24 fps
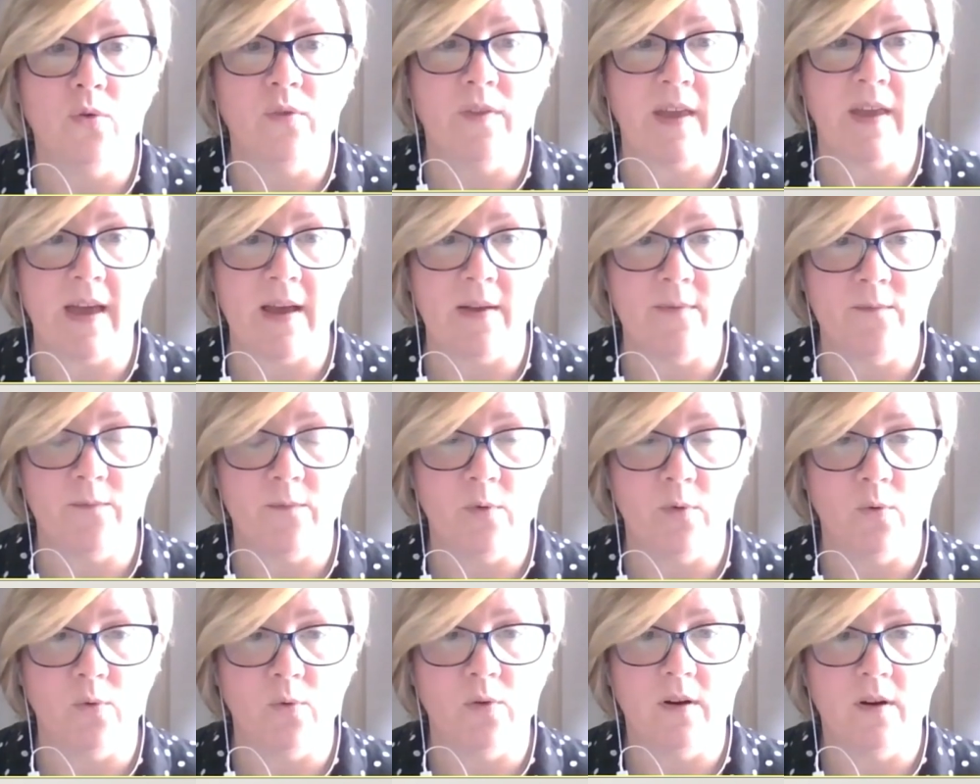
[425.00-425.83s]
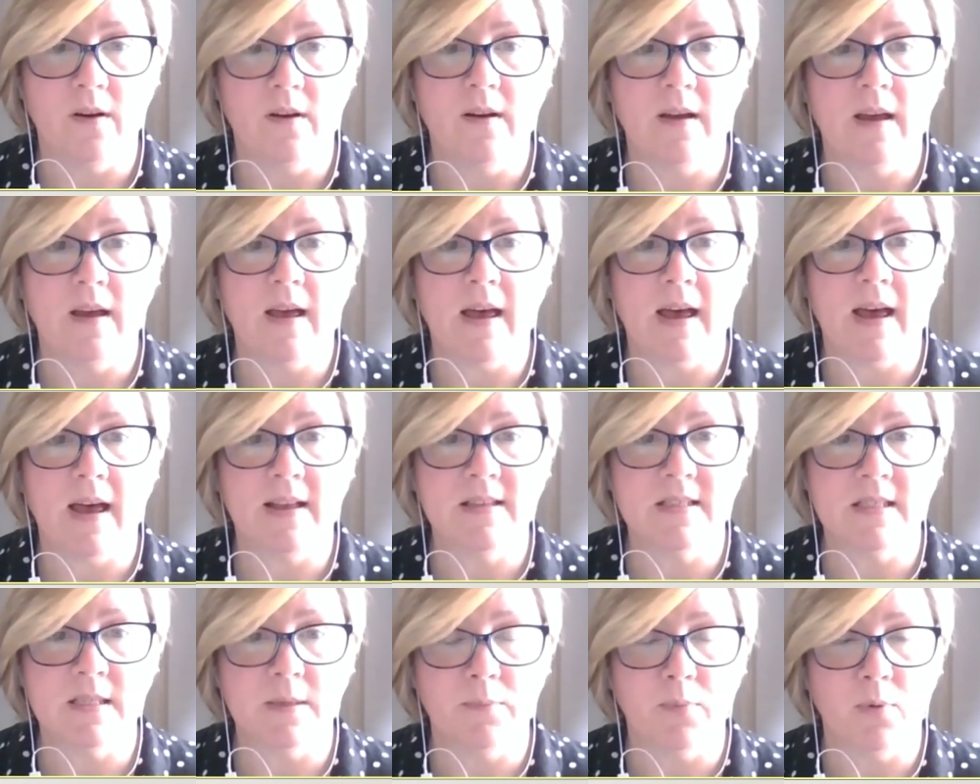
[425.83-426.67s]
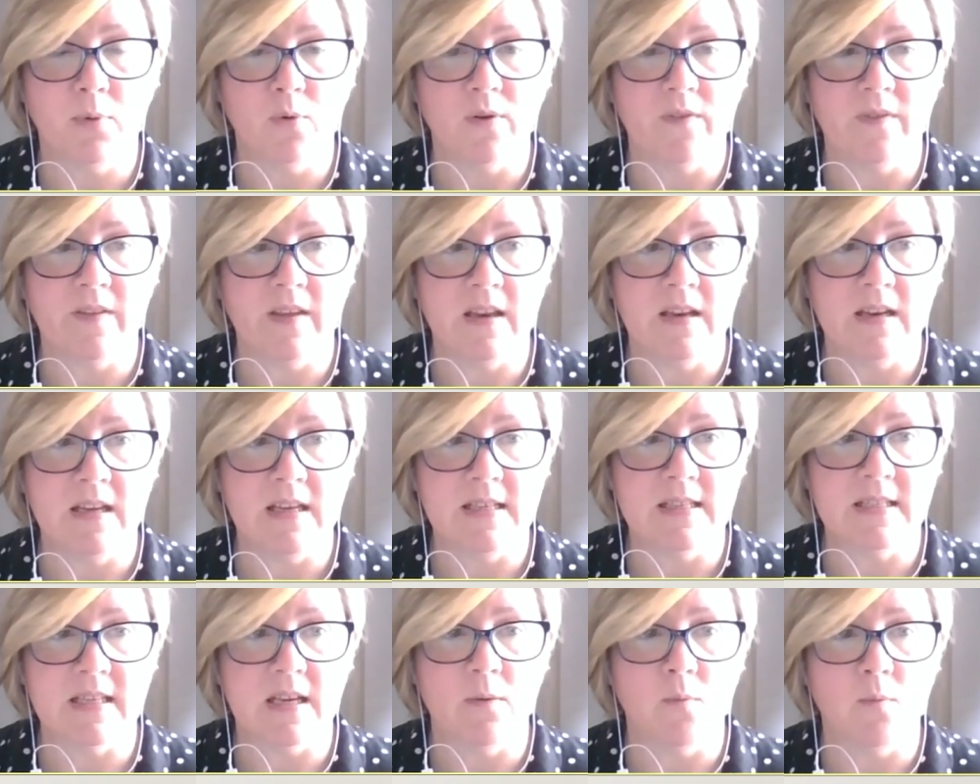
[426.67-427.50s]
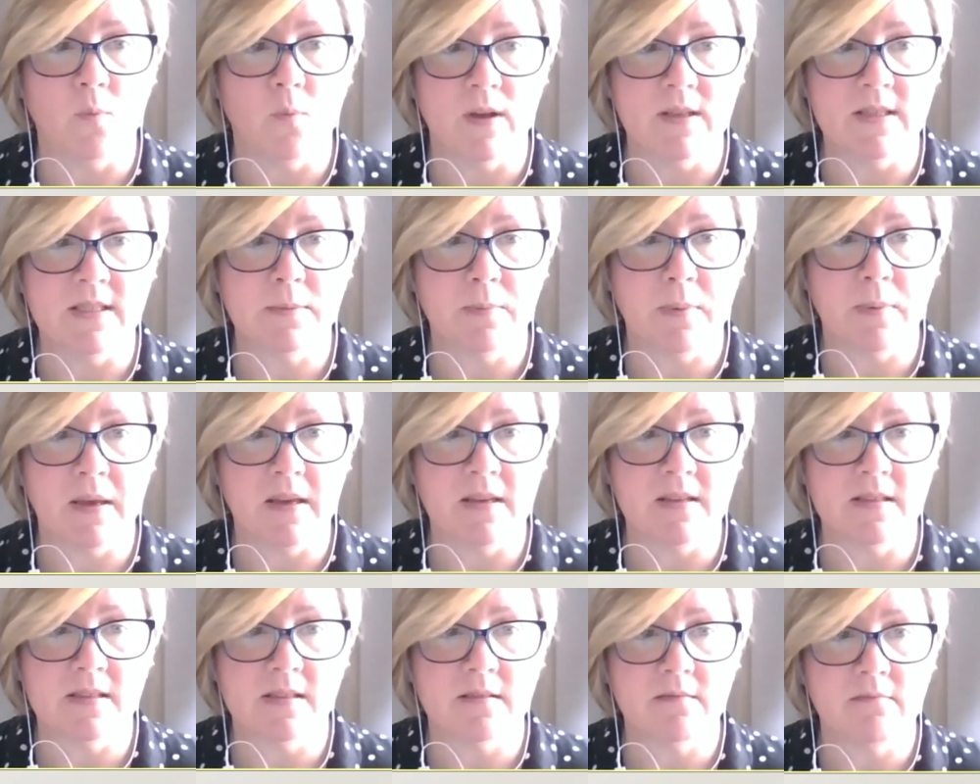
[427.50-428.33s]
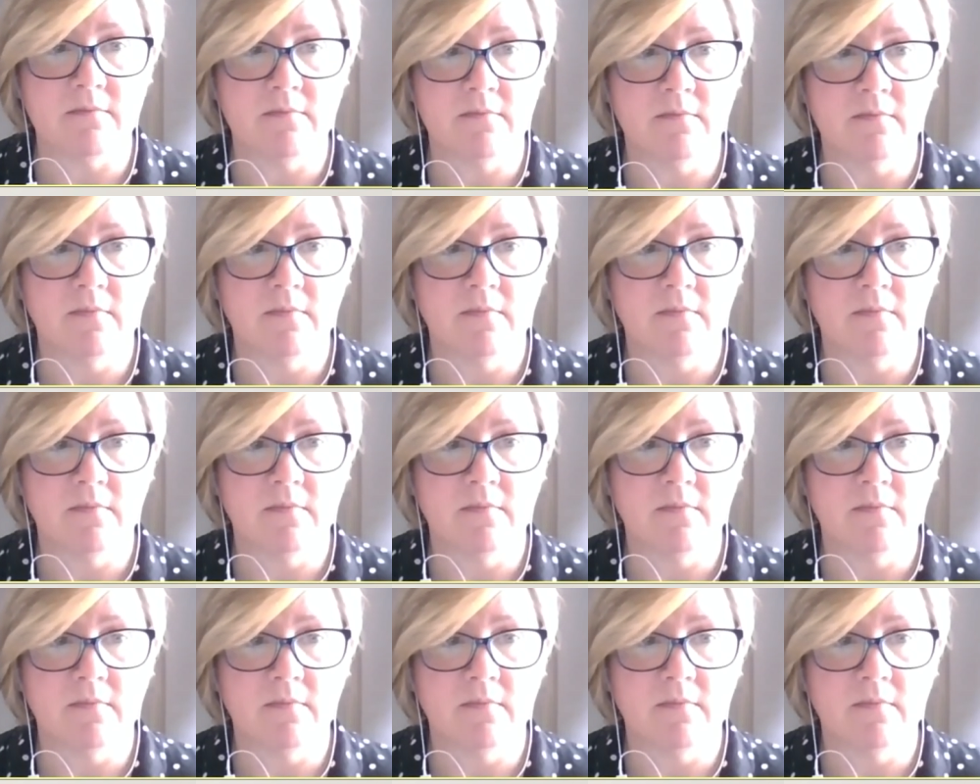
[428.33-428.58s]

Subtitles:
the info and support they need in one space.